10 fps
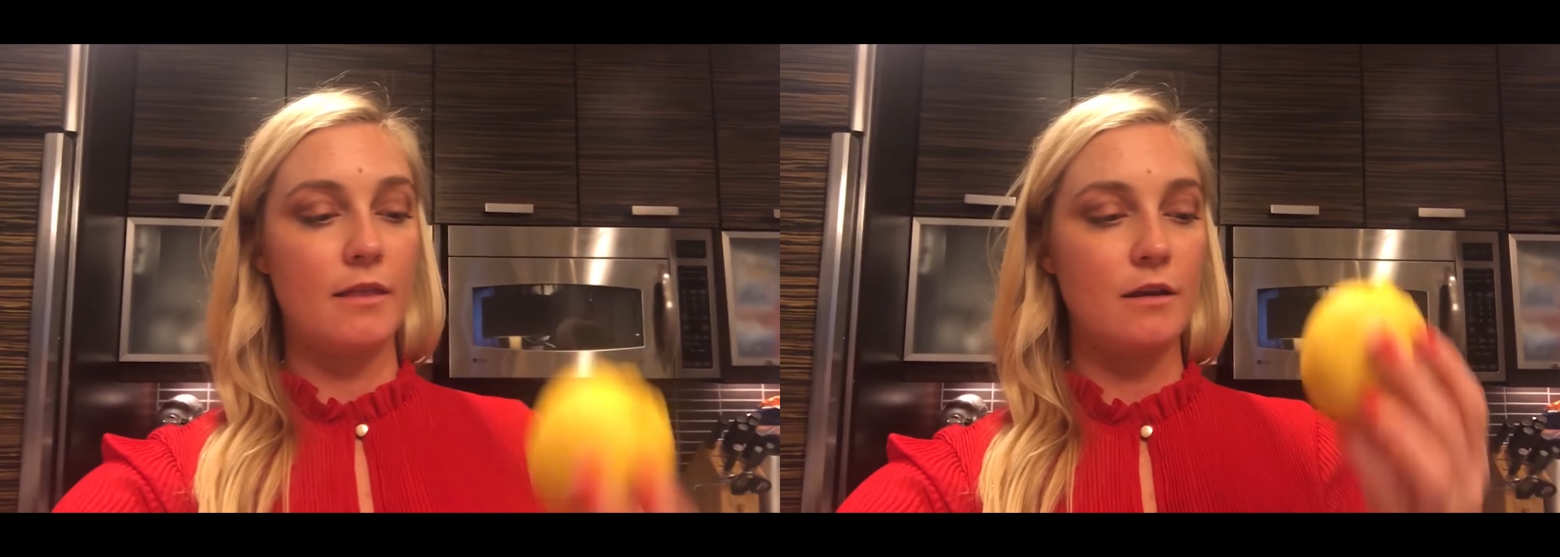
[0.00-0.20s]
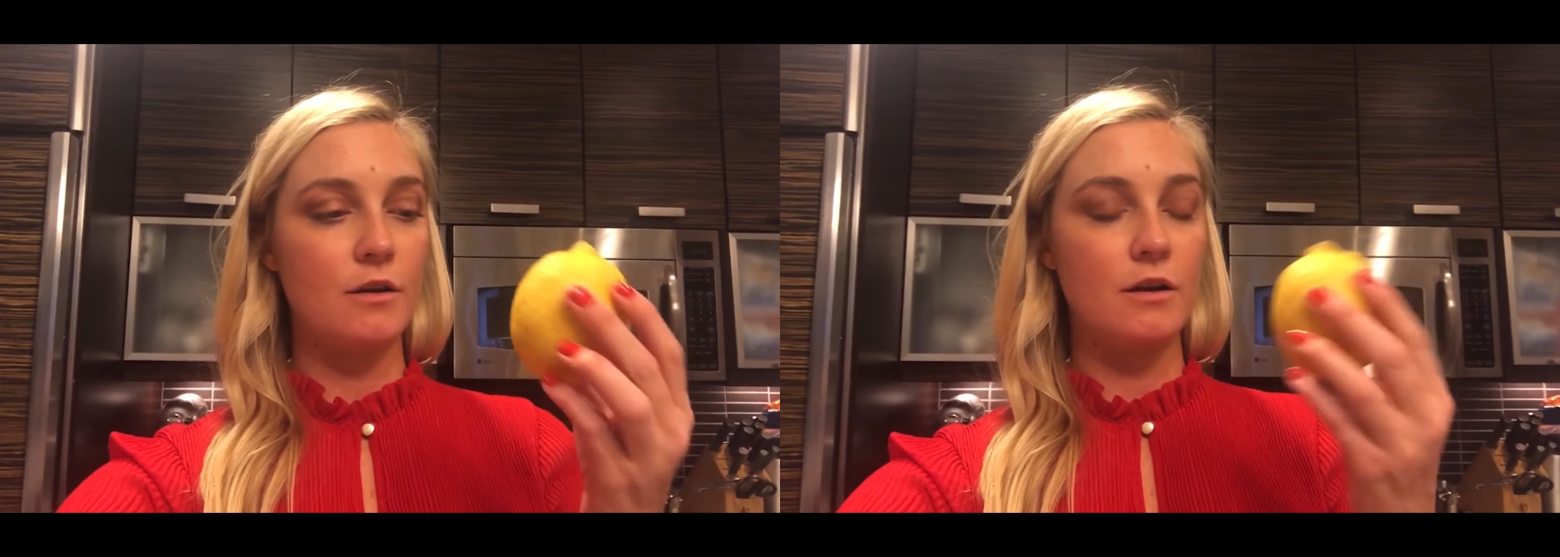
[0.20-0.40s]

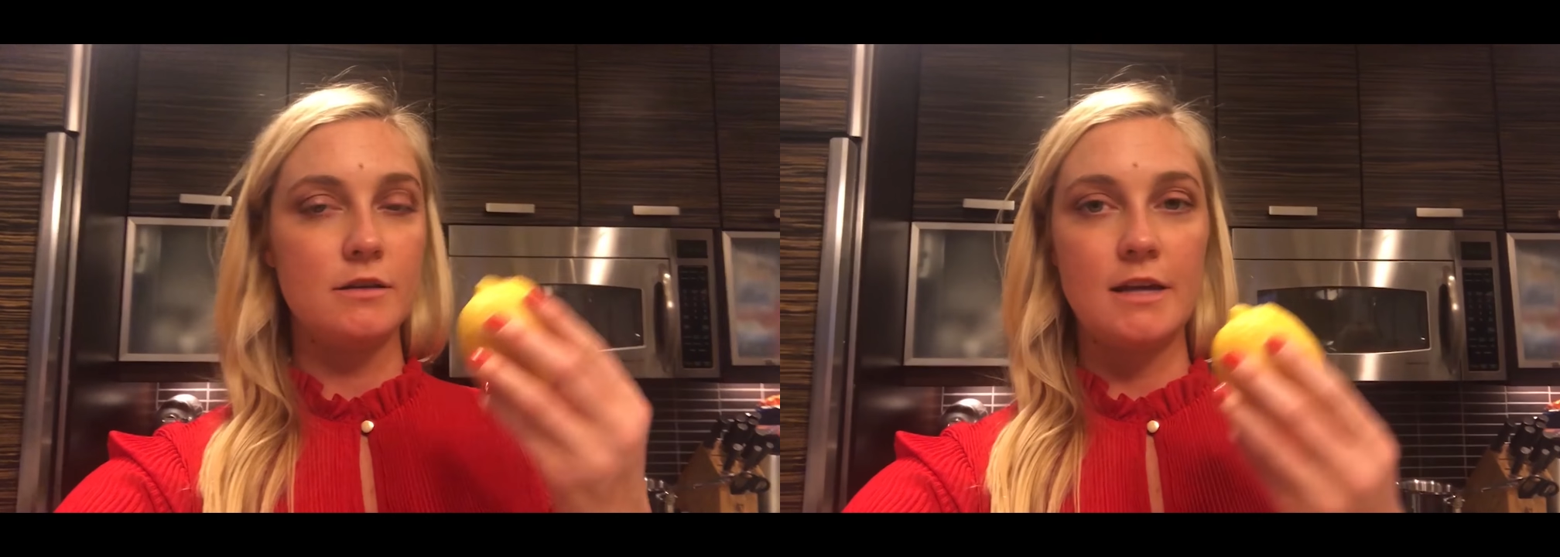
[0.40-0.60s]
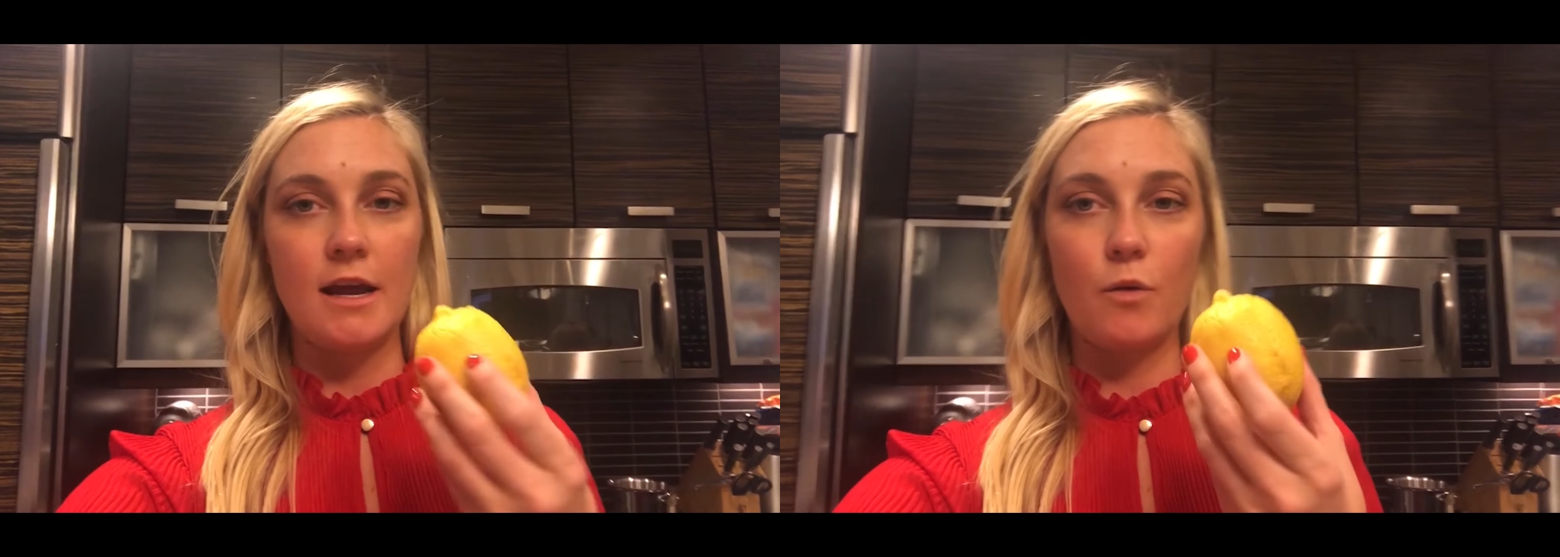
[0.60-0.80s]
and then you're
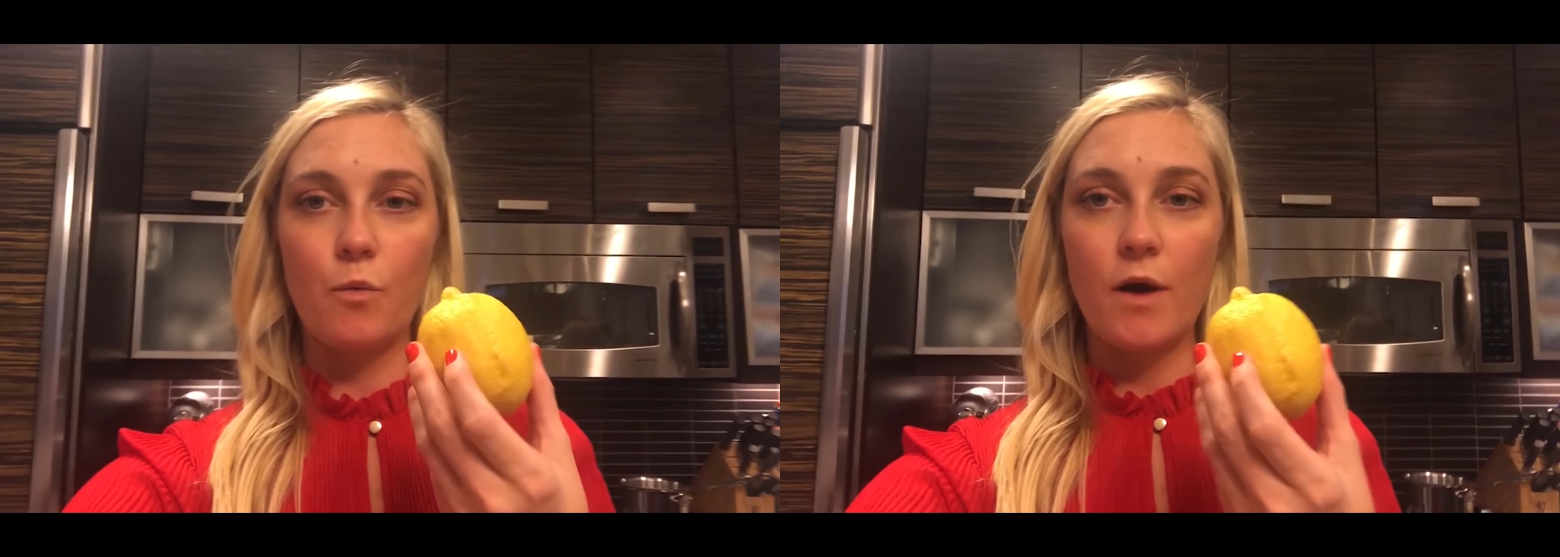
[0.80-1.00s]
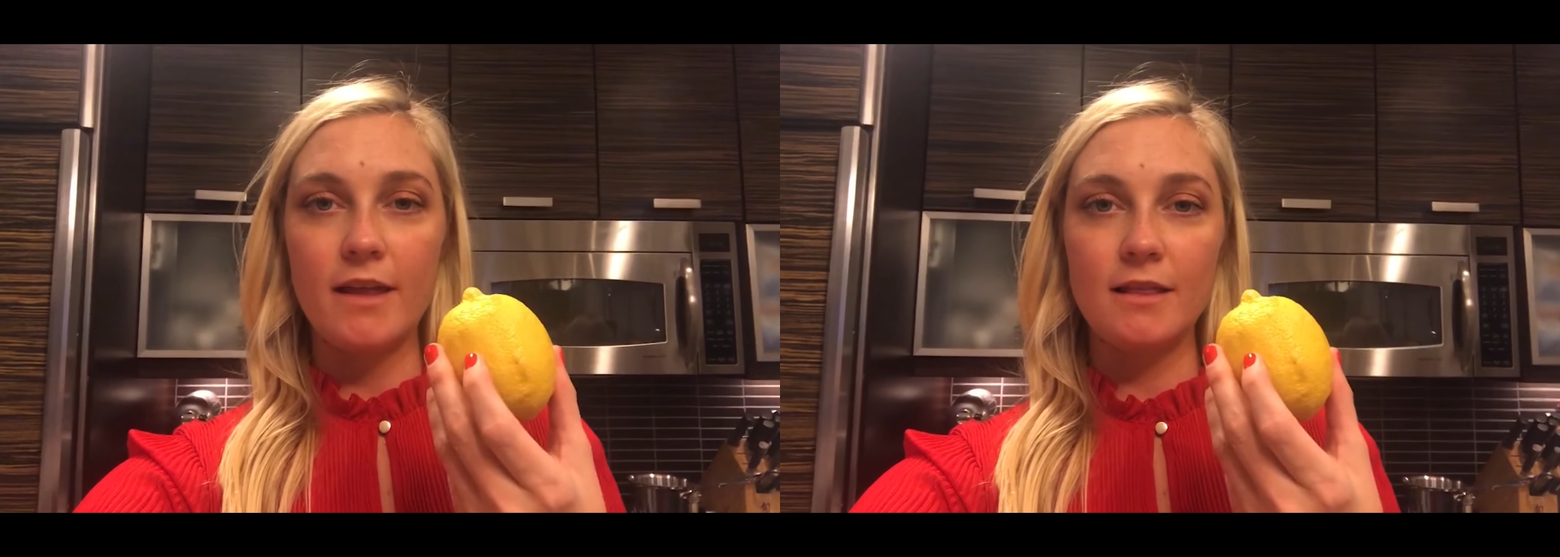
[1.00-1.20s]
gonna take
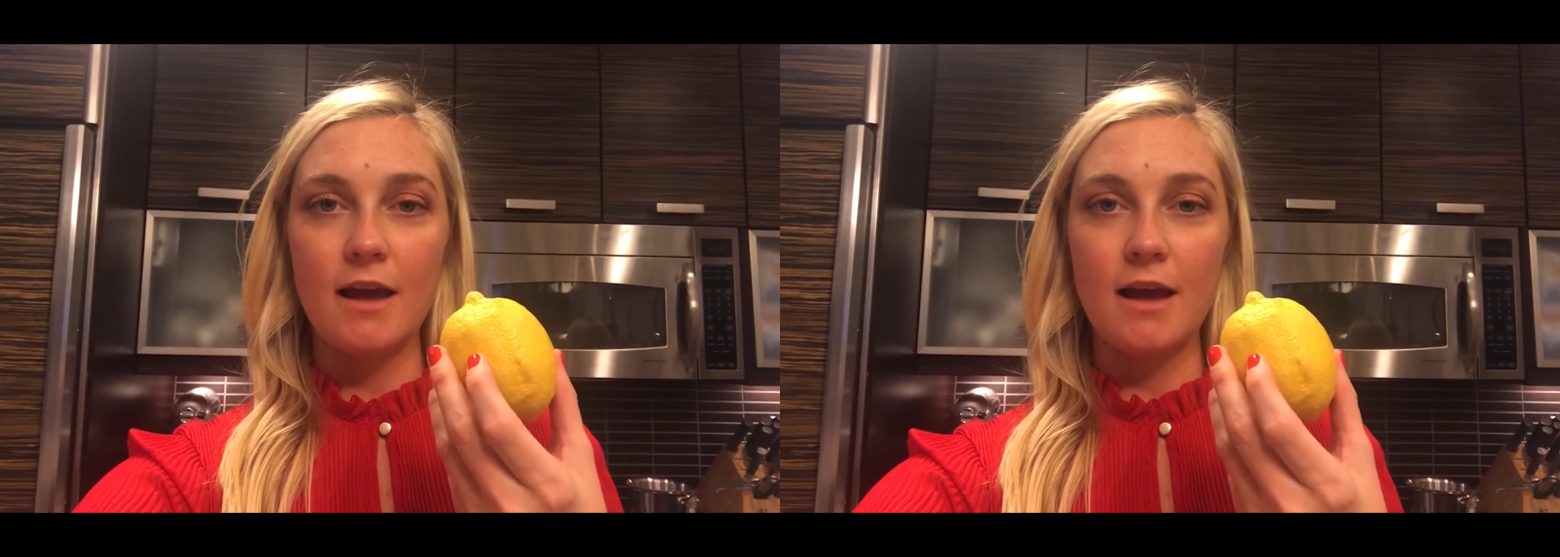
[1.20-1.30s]
1